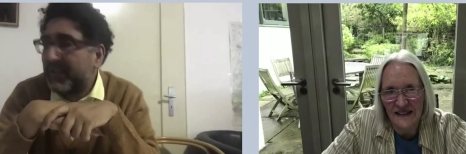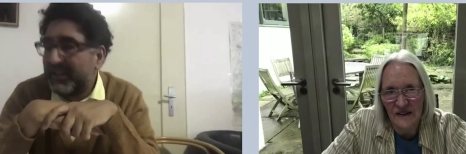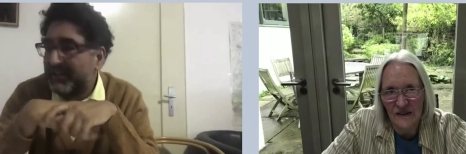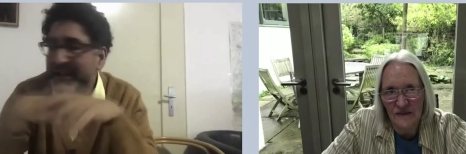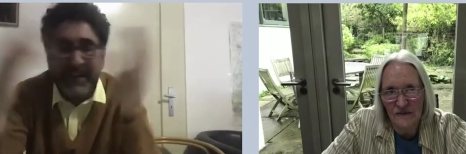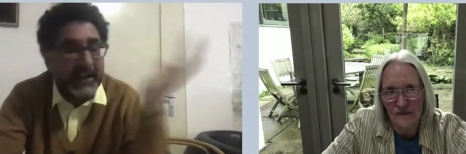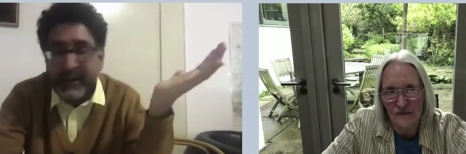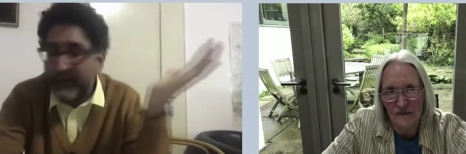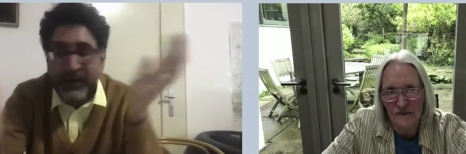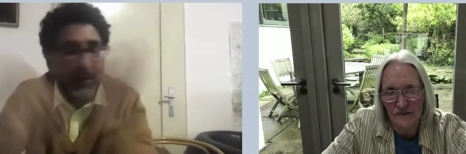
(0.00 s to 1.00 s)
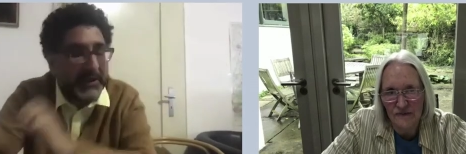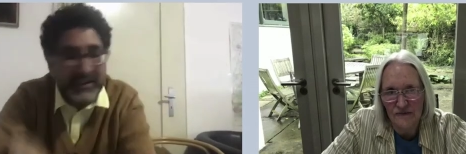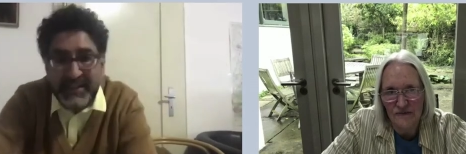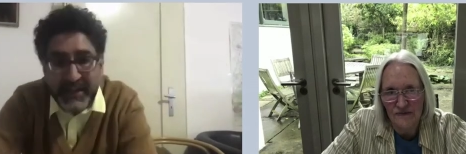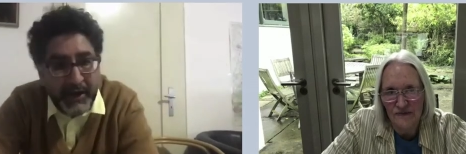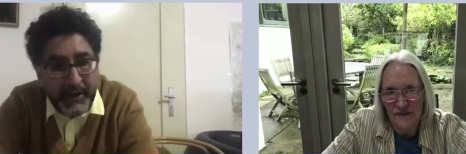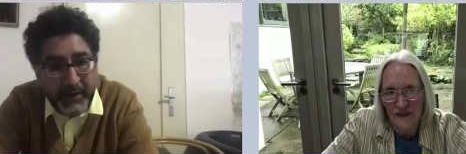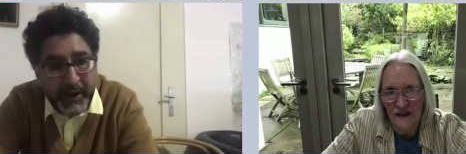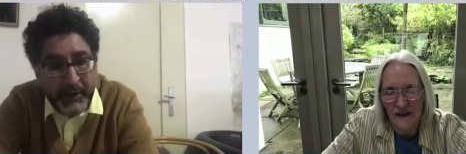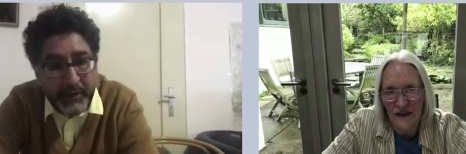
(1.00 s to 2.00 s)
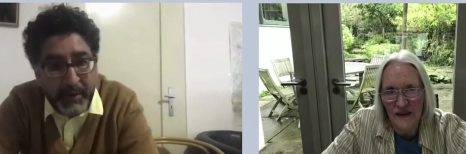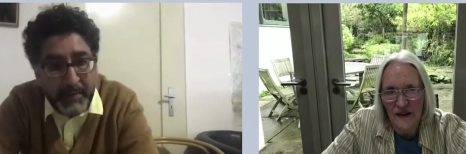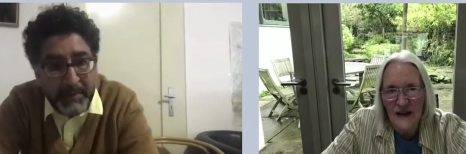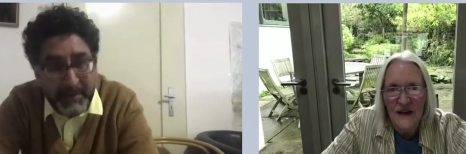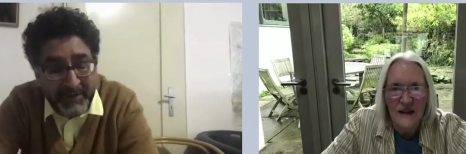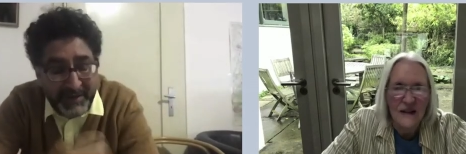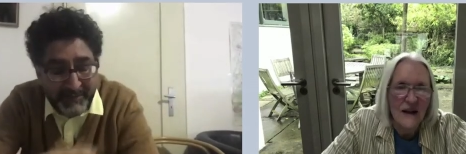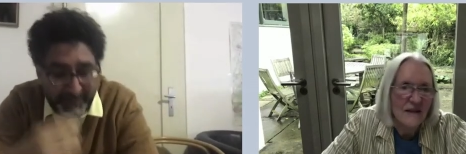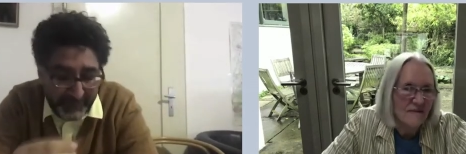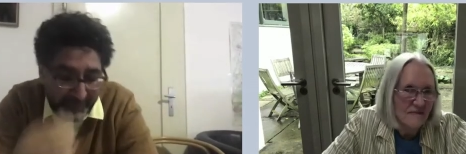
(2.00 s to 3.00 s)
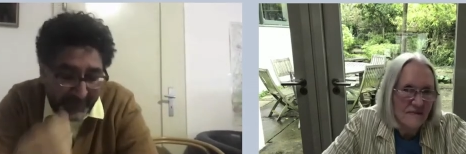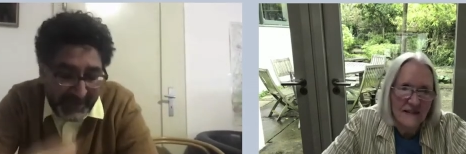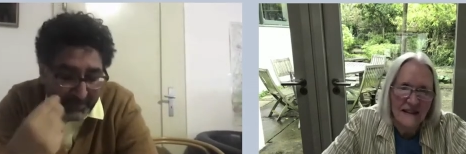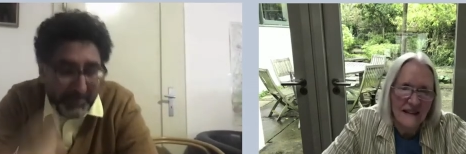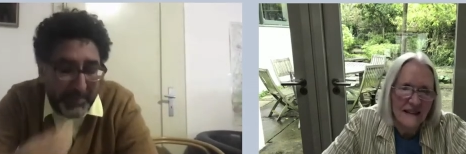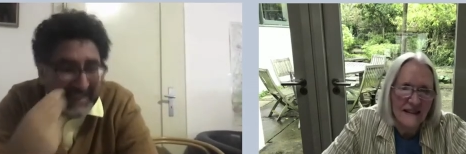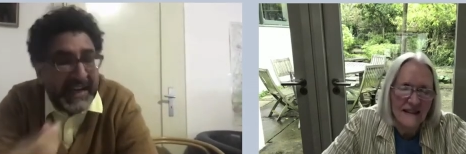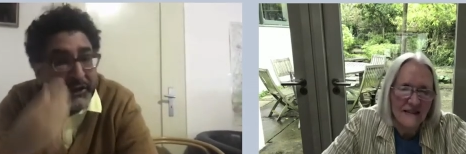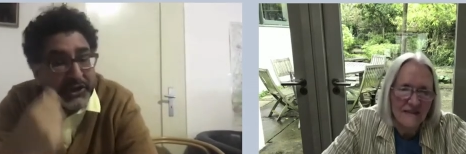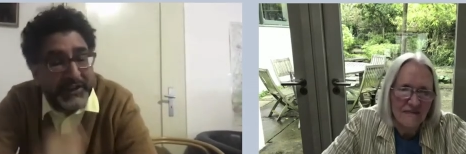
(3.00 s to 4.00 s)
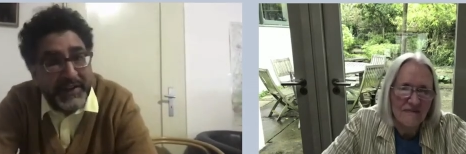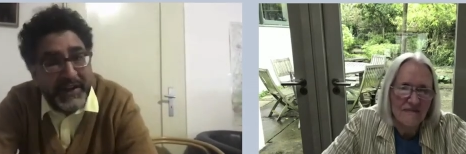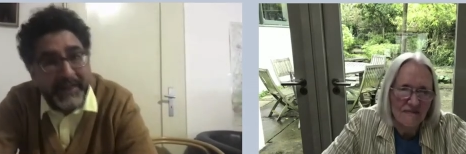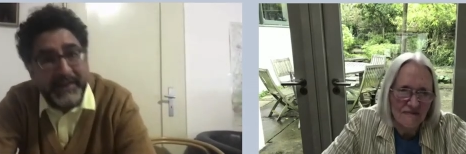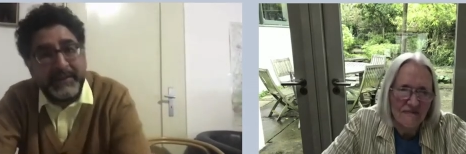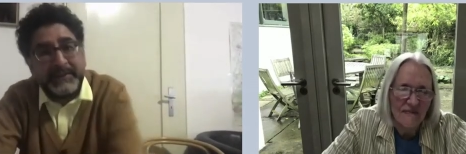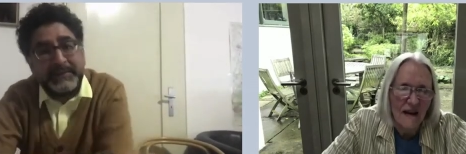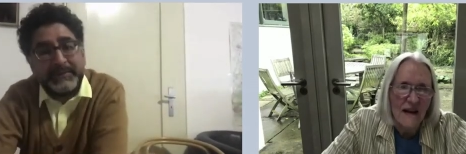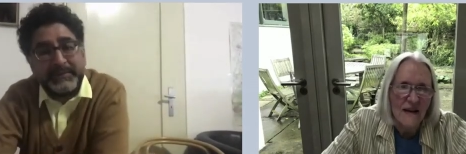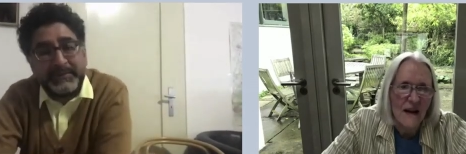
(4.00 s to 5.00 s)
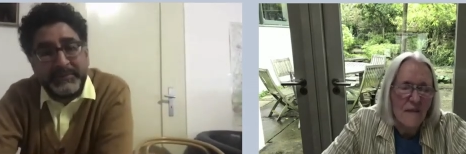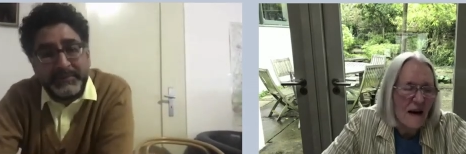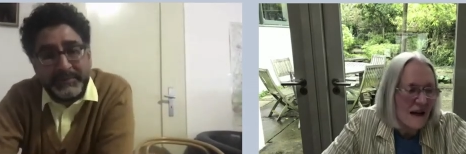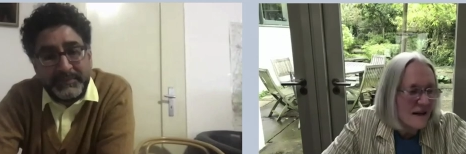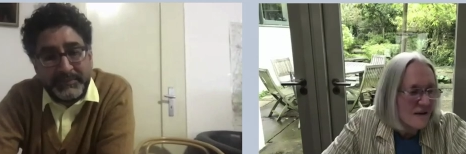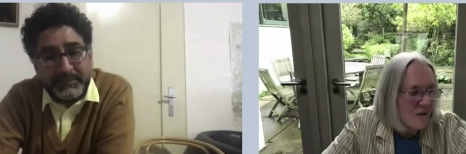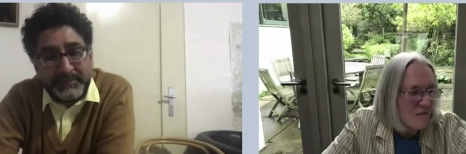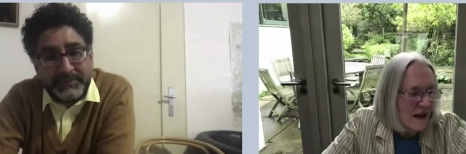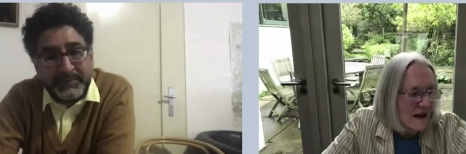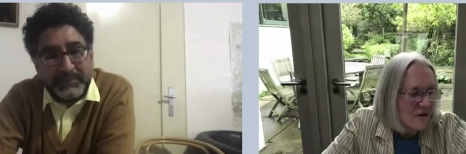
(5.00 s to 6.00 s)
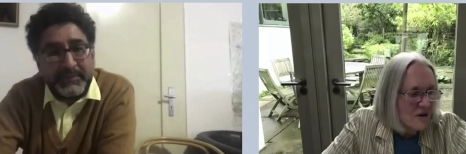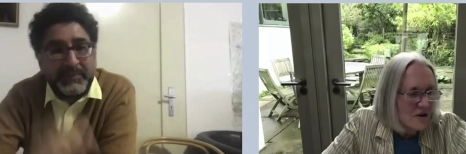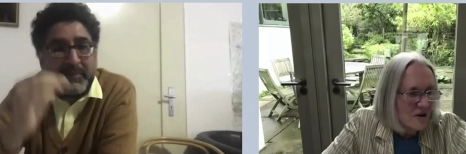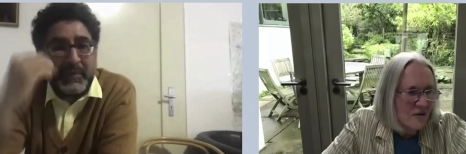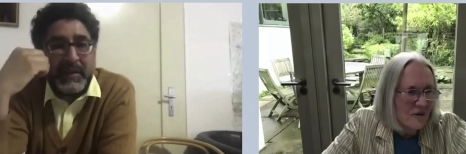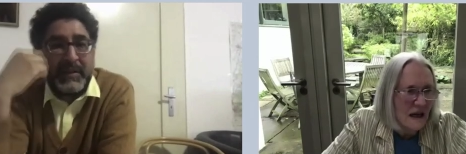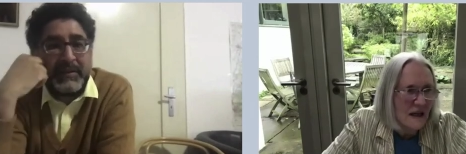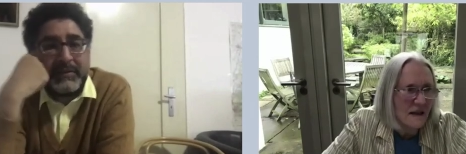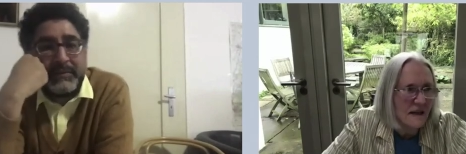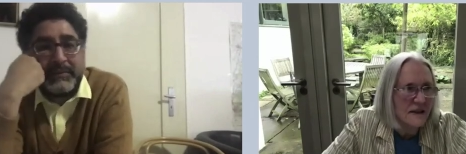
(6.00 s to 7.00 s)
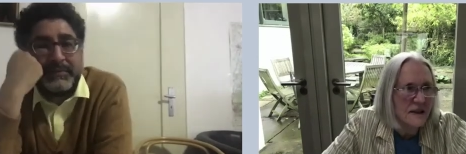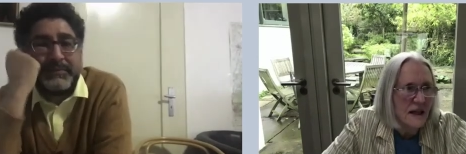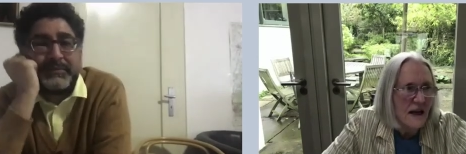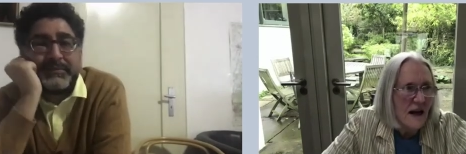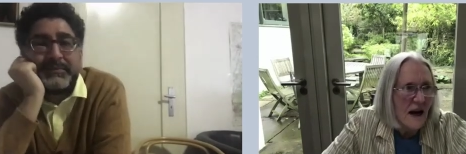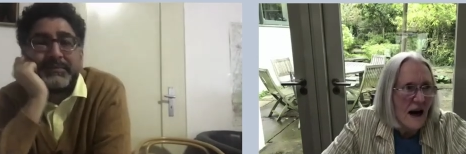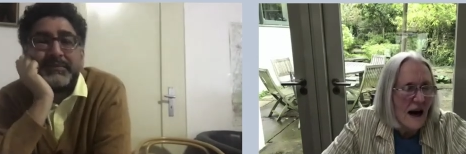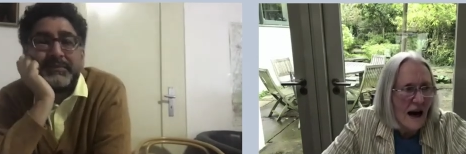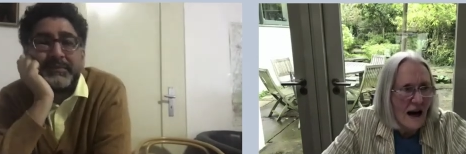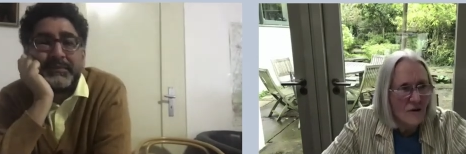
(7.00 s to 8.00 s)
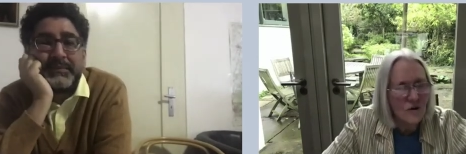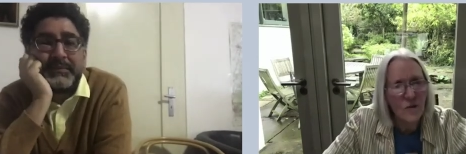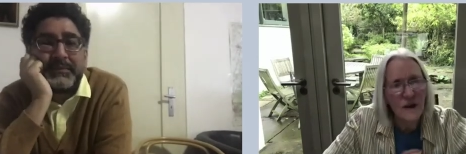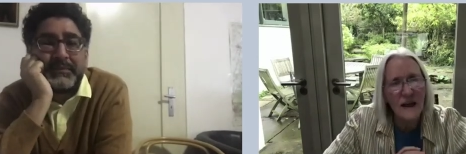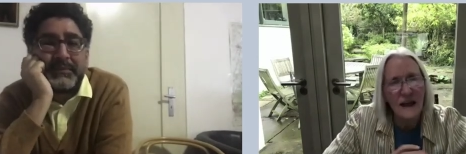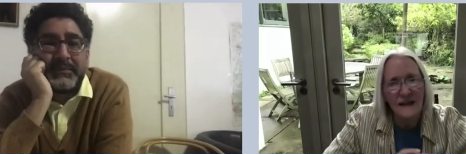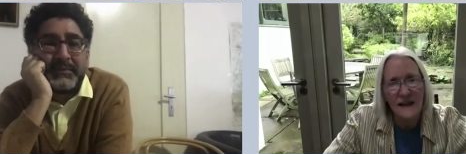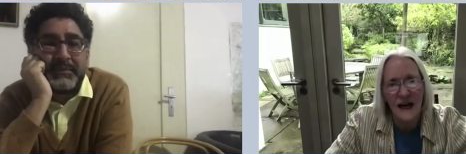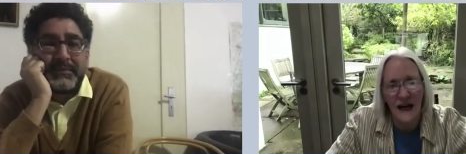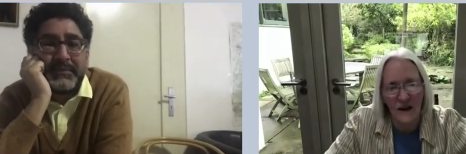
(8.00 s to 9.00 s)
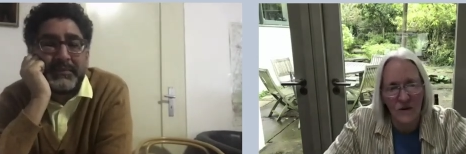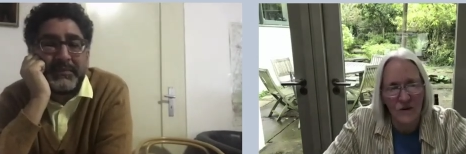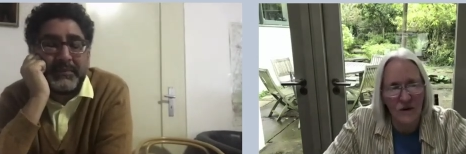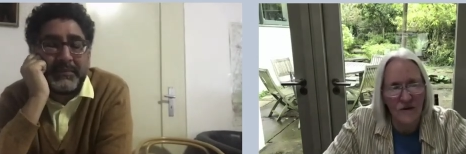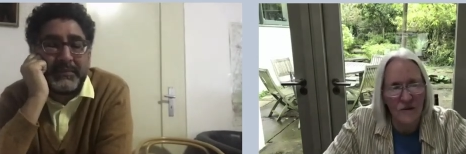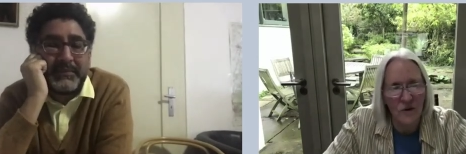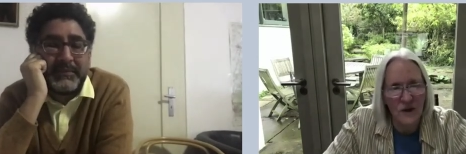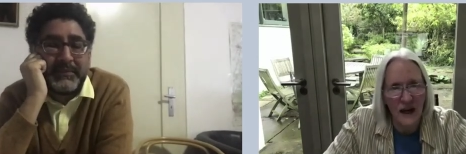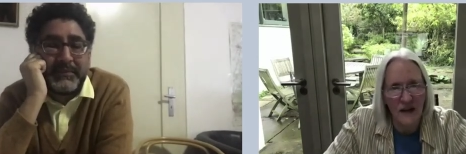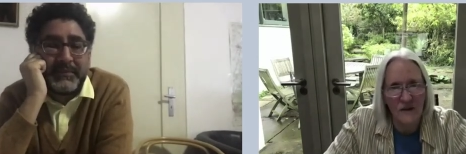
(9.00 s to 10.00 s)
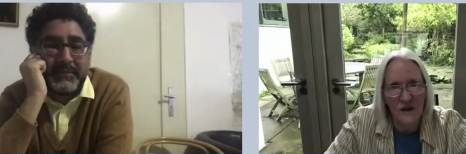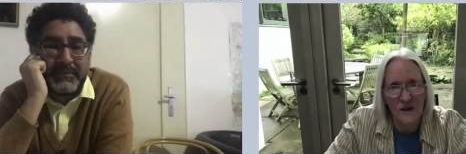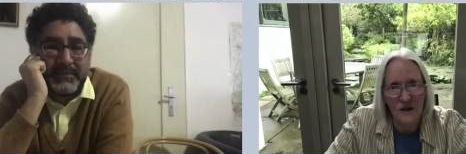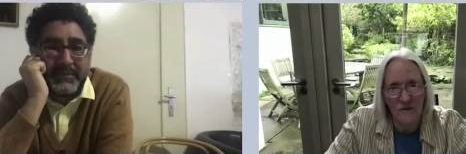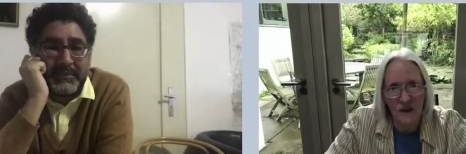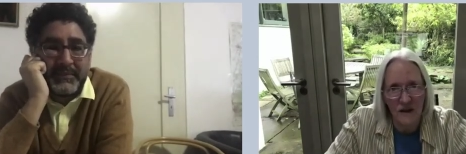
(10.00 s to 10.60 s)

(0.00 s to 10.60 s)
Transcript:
Speaker 1: just another urban scenario. And maybe there's potential there.
Speaker 2: Uh, my, no, my concern really is, how do we get out of the modalities that we have